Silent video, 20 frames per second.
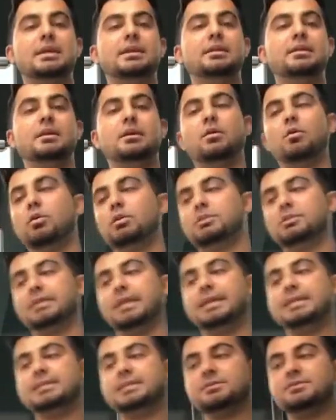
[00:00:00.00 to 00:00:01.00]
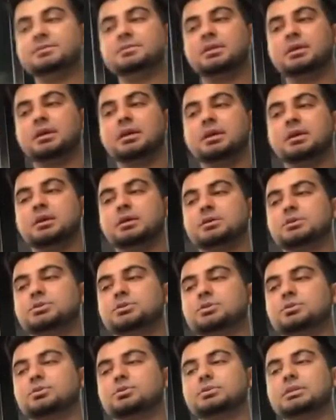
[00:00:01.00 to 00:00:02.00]
and alternatives.
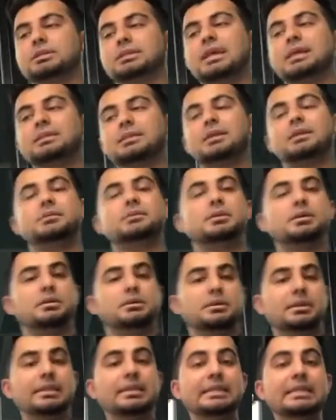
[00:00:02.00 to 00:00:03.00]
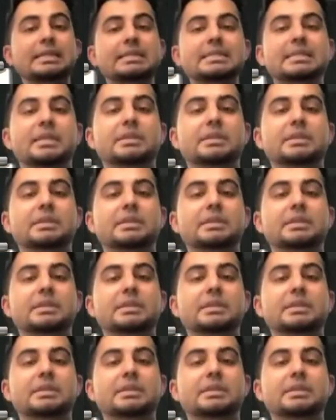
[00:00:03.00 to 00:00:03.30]
So the third in this